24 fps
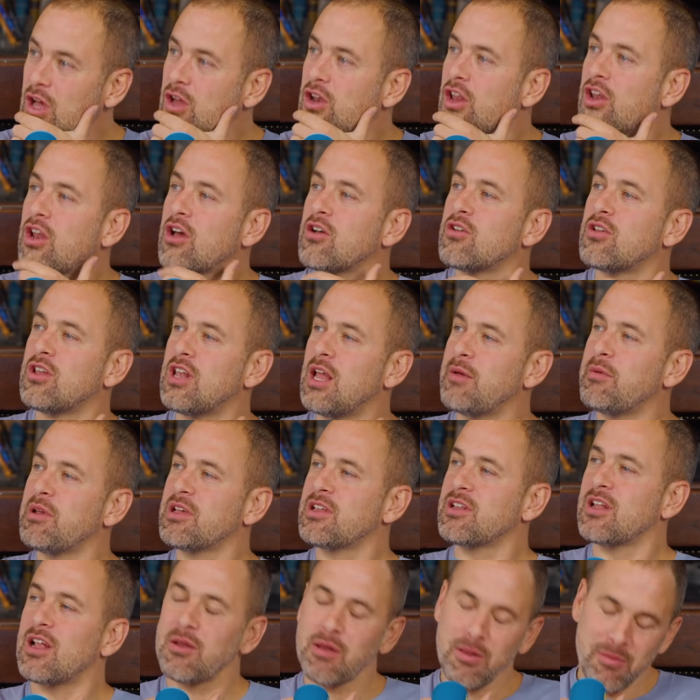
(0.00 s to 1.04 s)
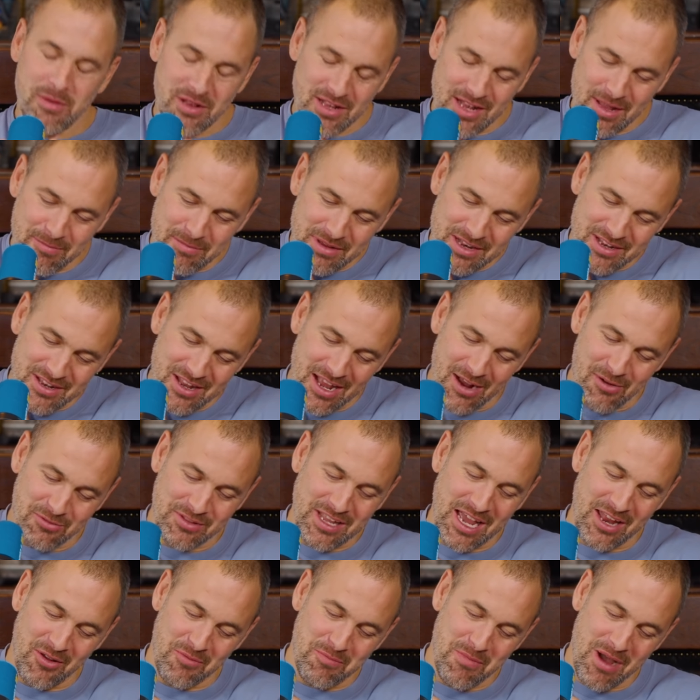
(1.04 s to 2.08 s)
No, no, no. Let me, let me let me nail
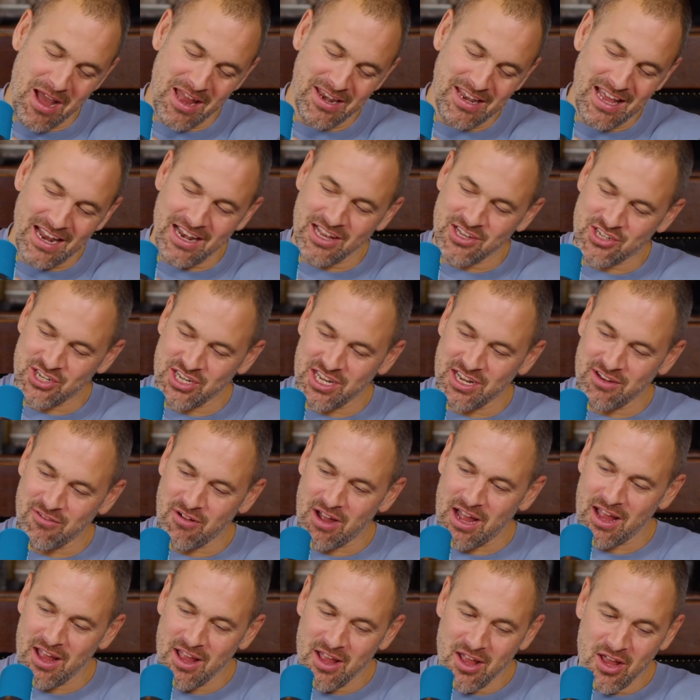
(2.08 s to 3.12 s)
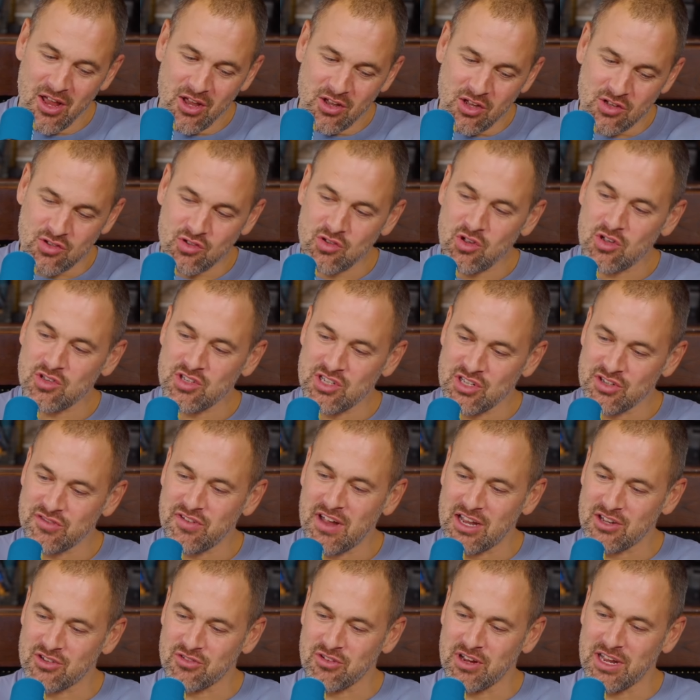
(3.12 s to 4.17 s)
down on my analogy here, right? A sausage
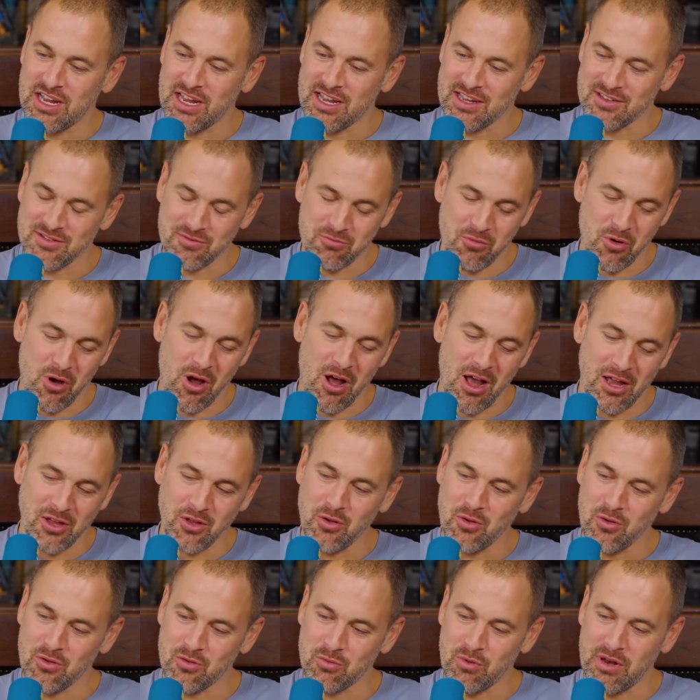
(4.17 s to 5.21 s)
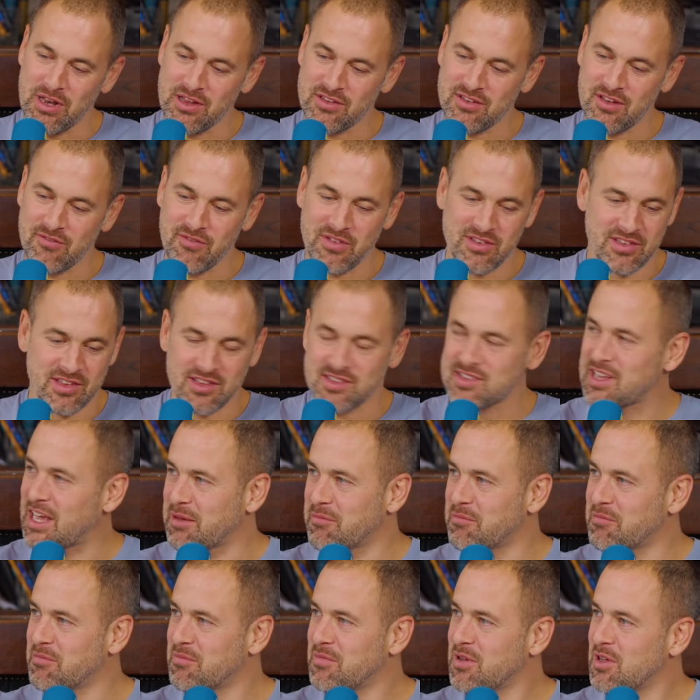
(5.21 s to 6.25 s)
factory is what I use when it's something's the
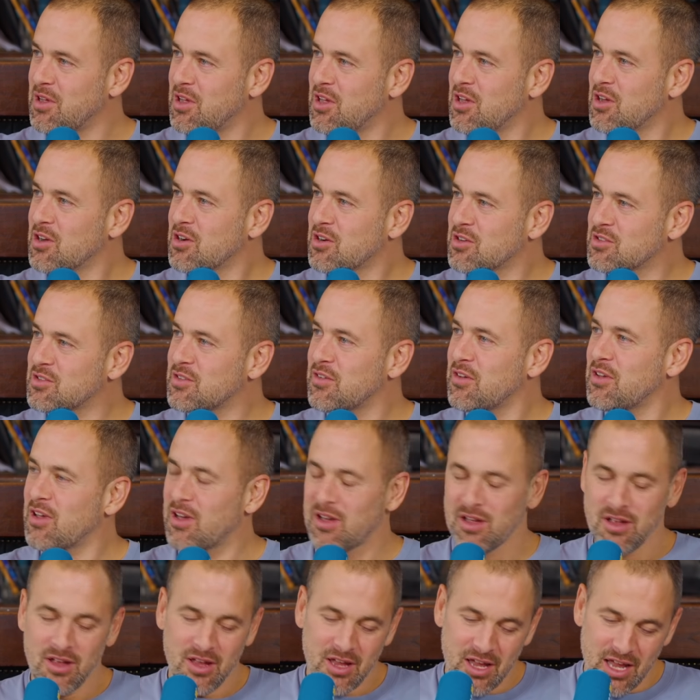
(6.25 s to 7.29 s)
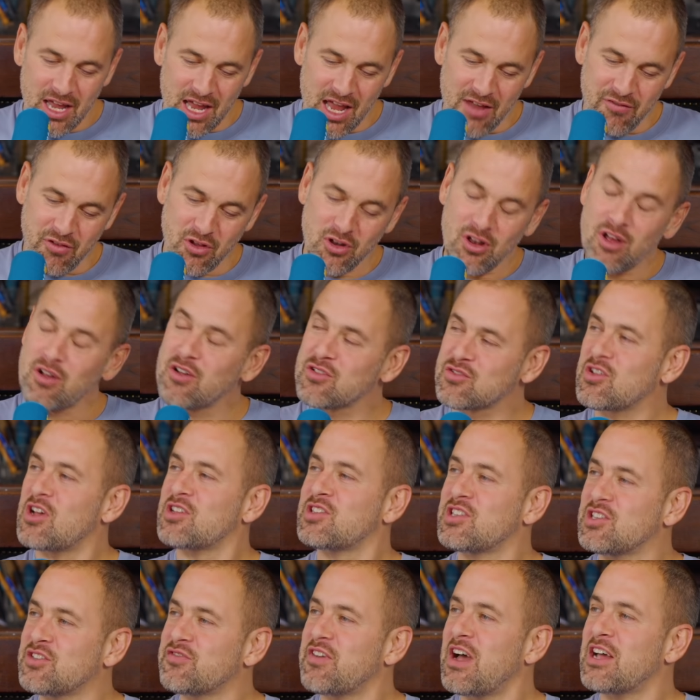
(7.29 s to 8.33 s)
same. Because if you a
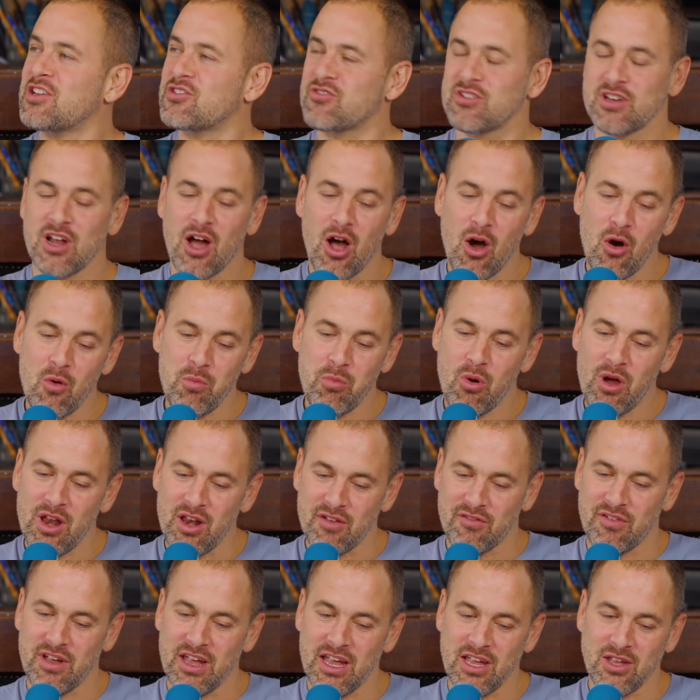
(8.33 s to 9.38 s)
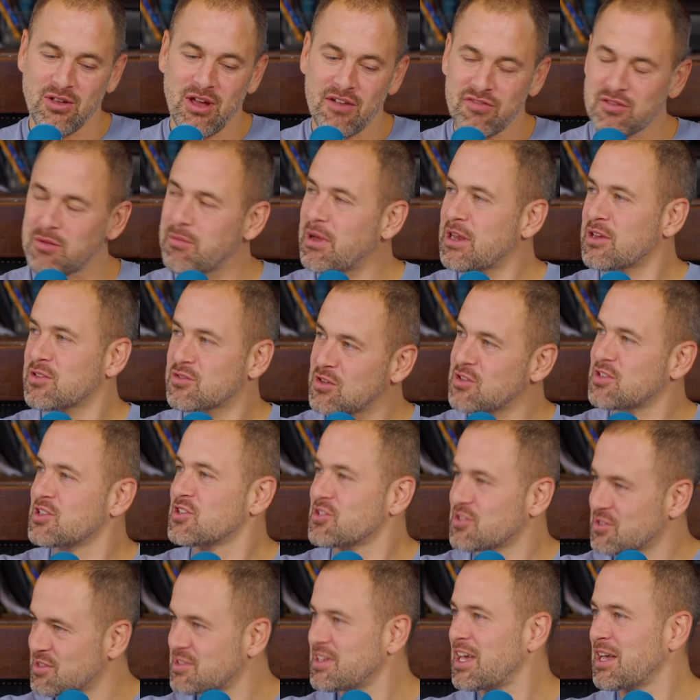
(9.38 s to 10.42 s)
sausage factory, the whole point of it, you have to make the
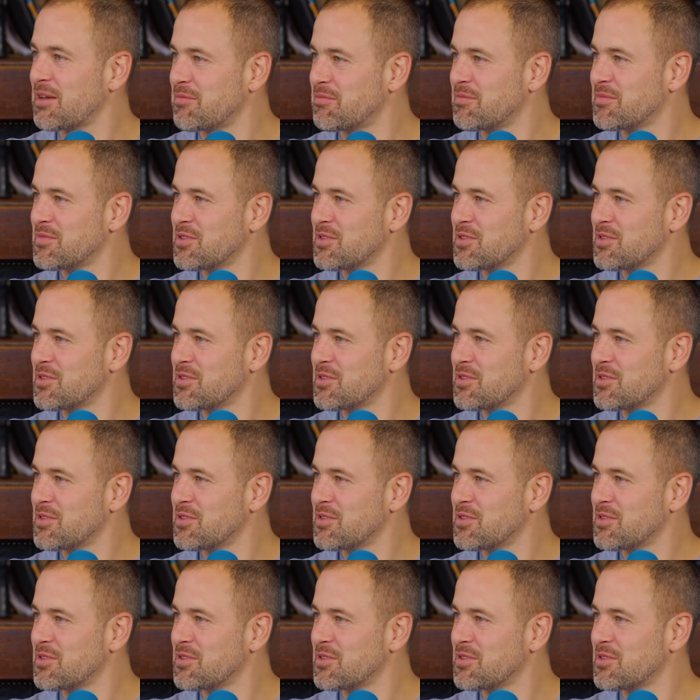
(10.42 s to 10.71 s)
sausage the same.